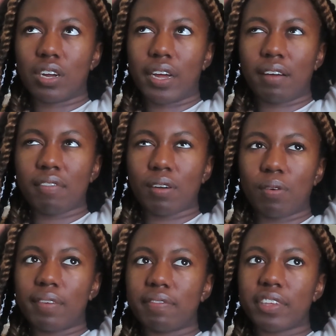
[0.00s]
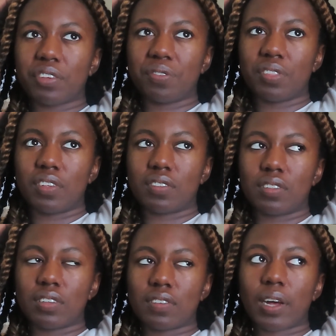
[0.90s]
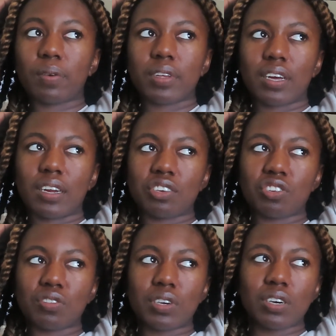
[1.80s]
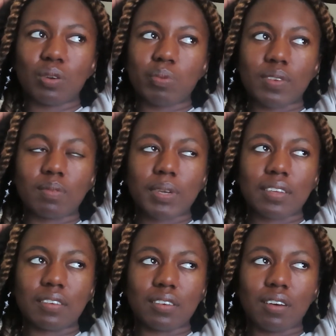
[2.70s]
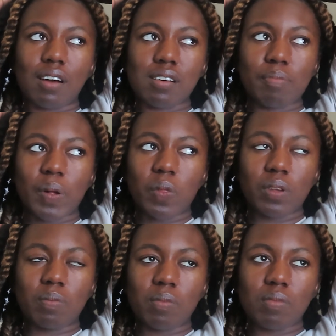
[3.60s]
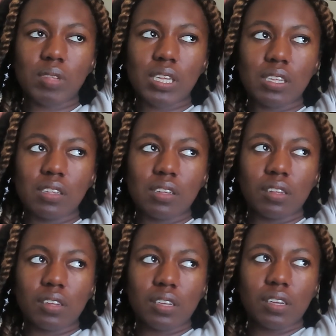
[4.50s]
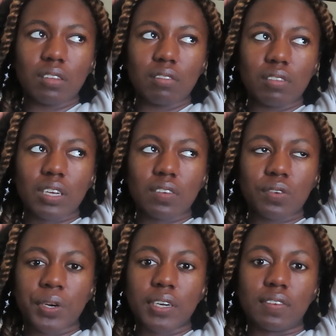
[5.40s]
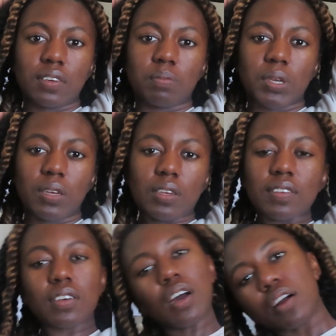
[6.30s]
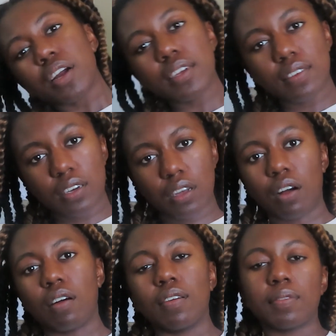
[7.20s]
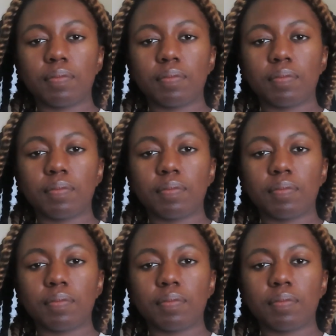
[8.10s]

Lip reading: I haven't quite figured these things out yet. I just want an open space to talk about them. Like, it's crazy to me. Is it not crazy to y'all?